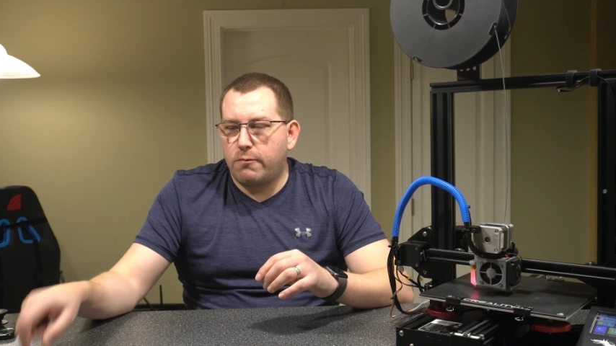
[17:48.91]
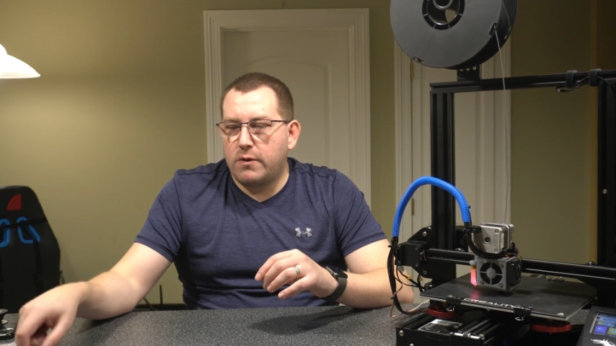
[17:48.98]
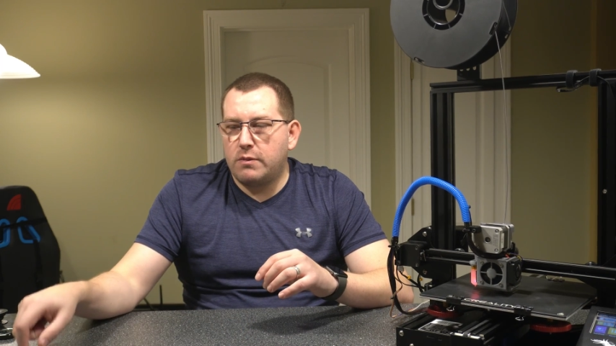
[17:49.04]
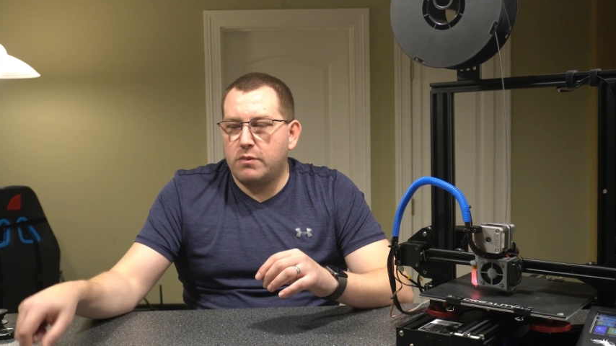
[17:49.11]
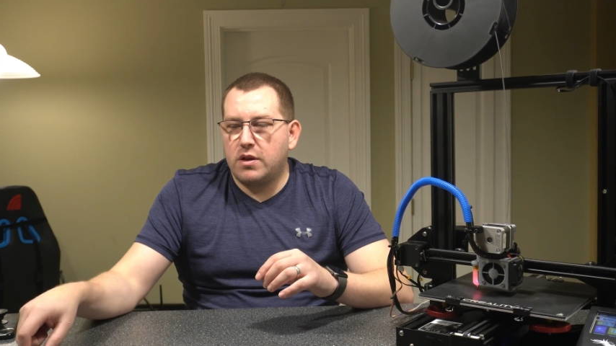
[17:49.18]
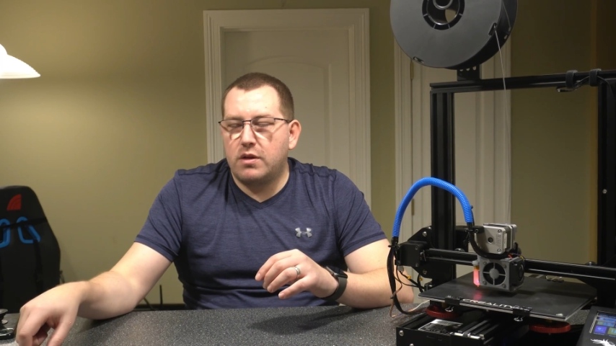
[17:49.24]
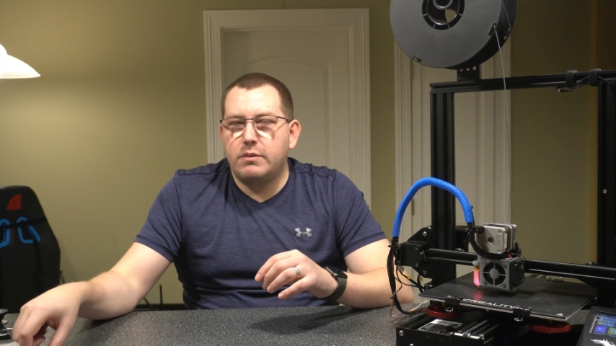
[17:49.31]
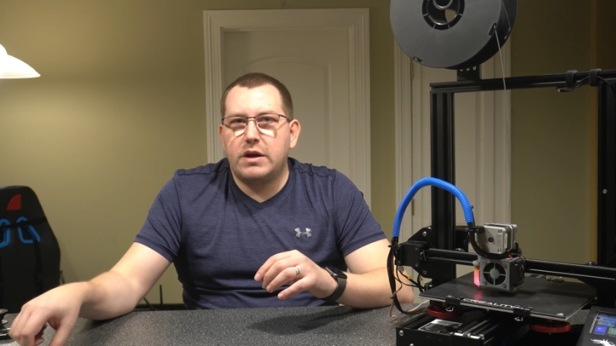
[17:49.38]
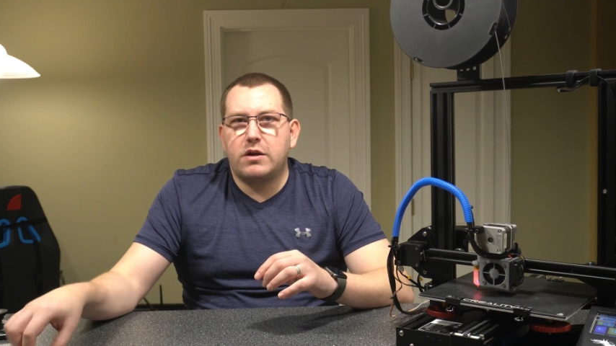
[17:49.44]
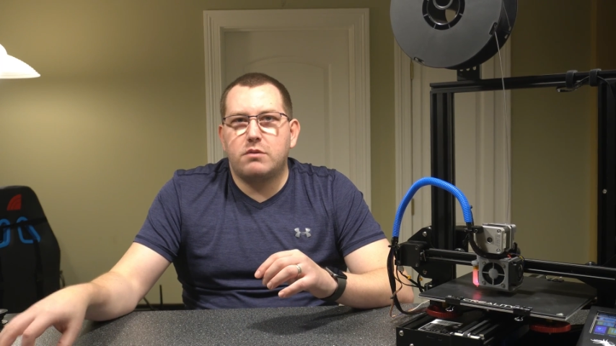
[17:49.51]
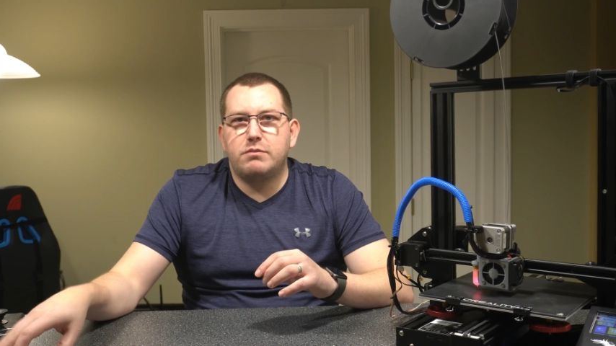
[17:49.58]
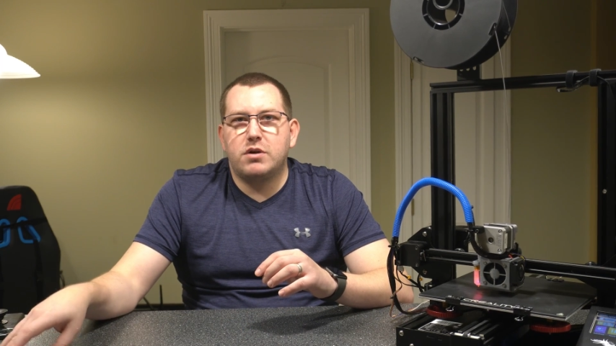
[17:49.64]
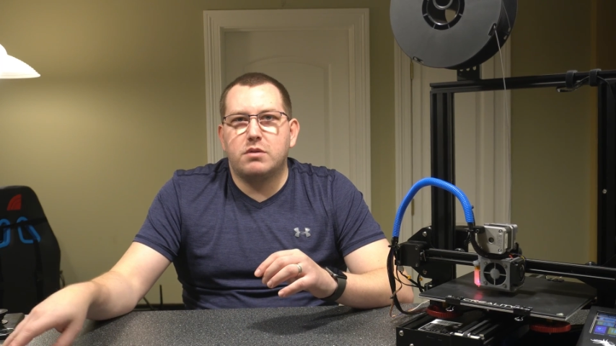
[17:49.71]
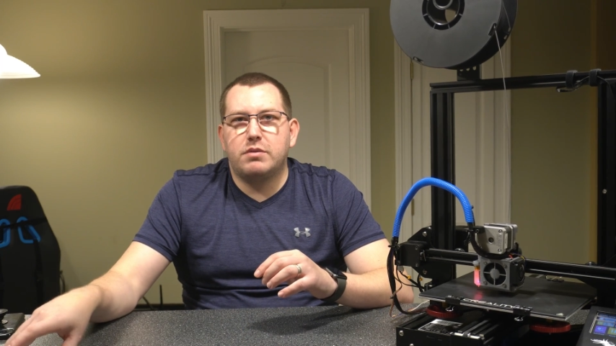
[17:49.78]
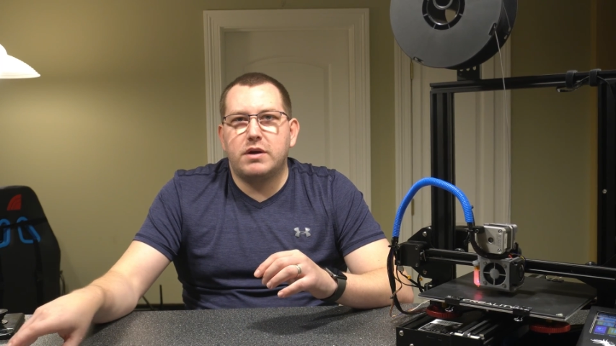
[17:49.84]
three millimeter
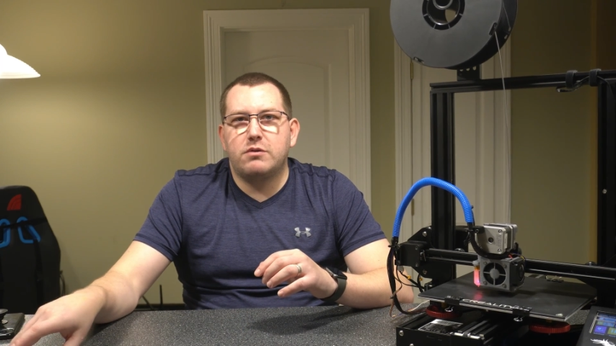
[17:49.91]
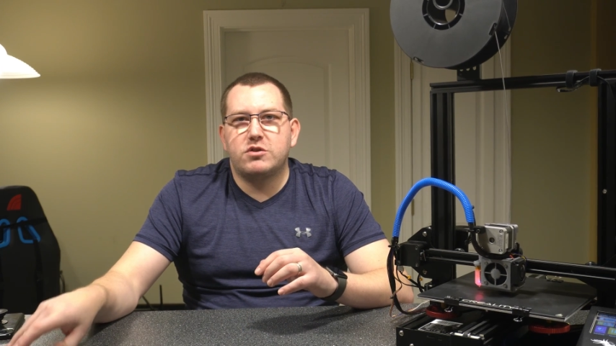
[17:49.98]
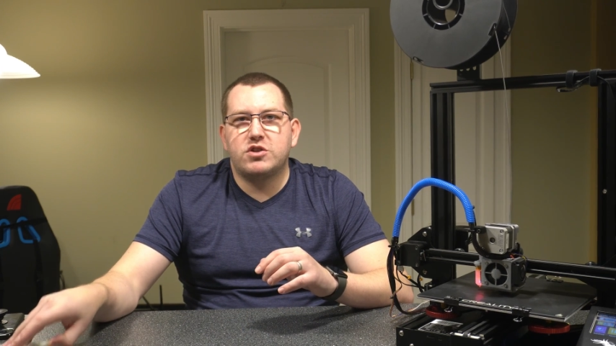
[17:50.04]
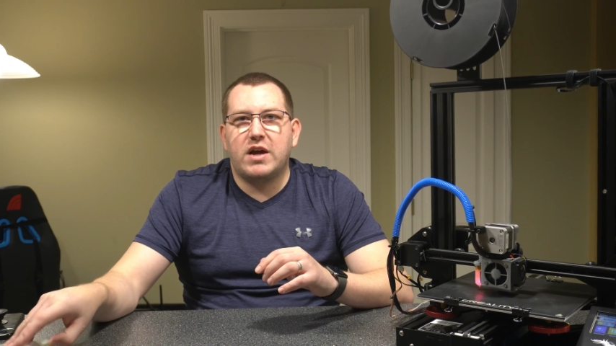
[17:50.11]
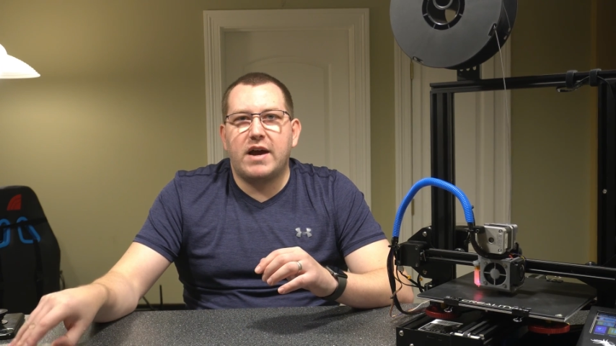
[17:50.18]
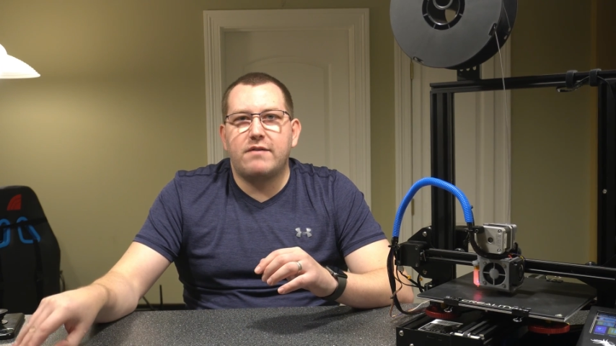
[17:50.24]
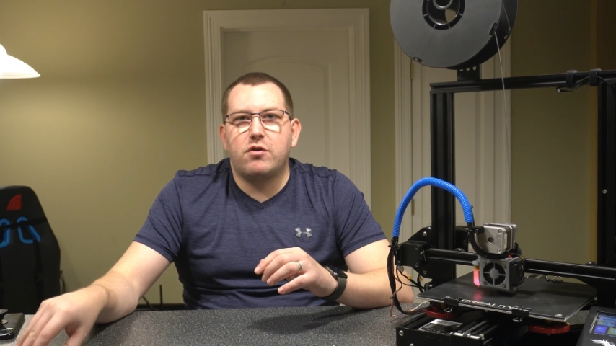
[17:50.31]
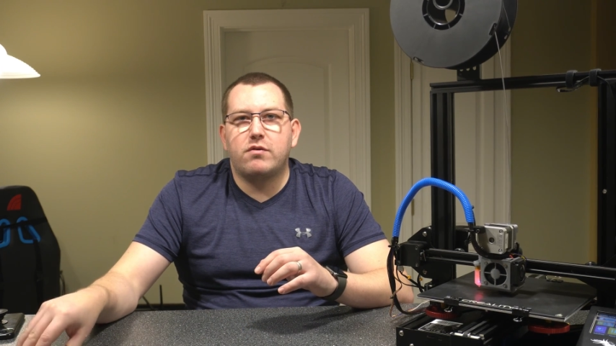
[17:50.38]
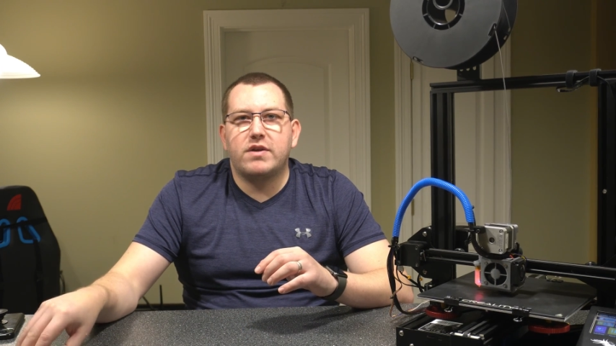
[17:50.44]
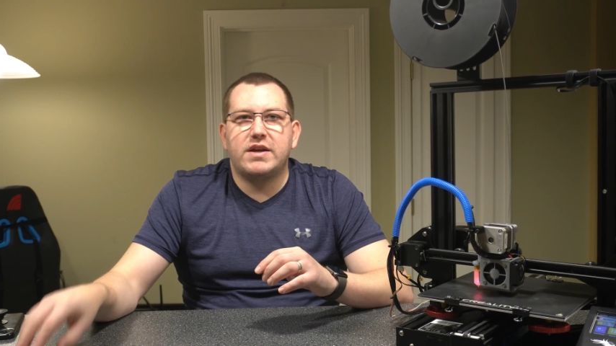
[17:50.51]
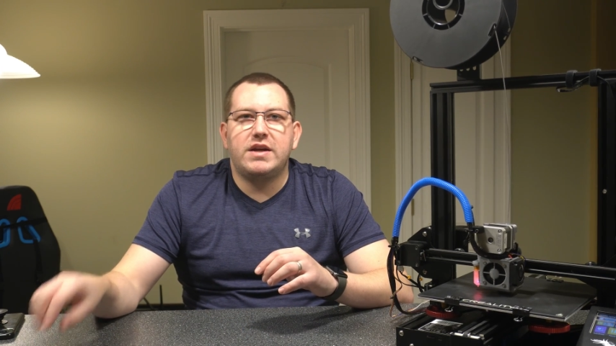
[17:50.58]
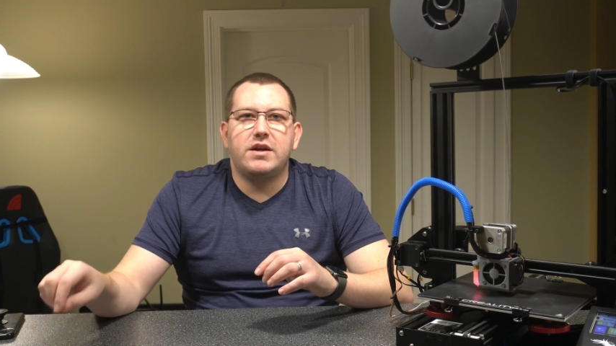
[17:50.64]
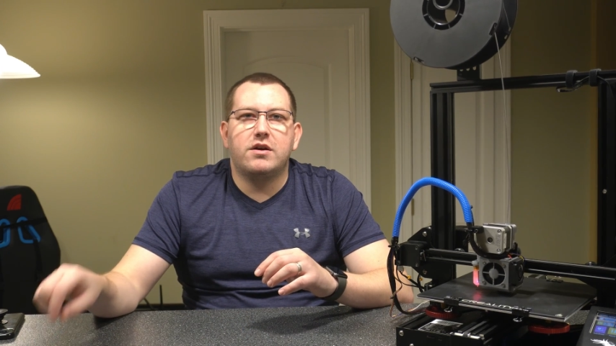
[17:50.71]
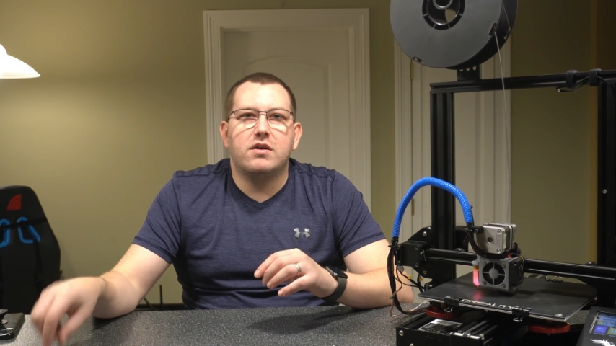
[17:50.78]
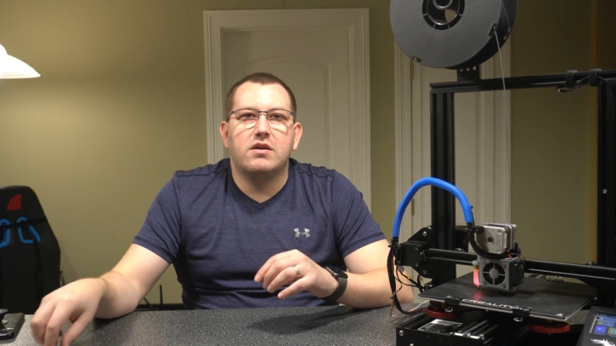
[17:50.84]
build plate, which I have over
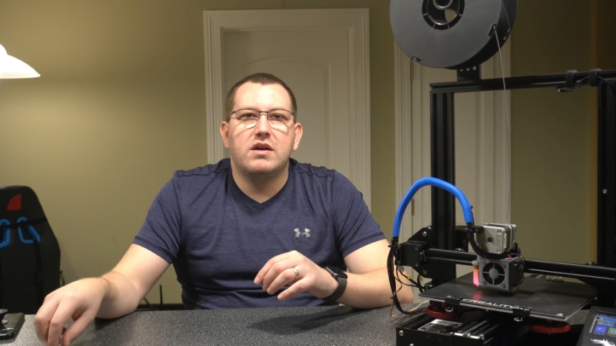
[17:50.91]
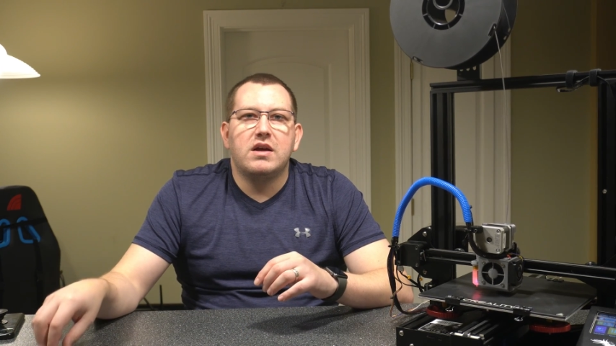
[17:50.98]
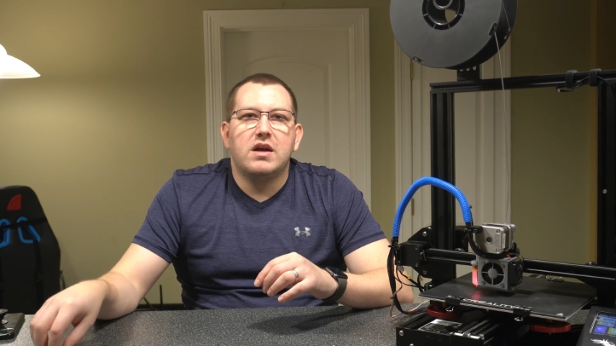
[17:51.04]
here,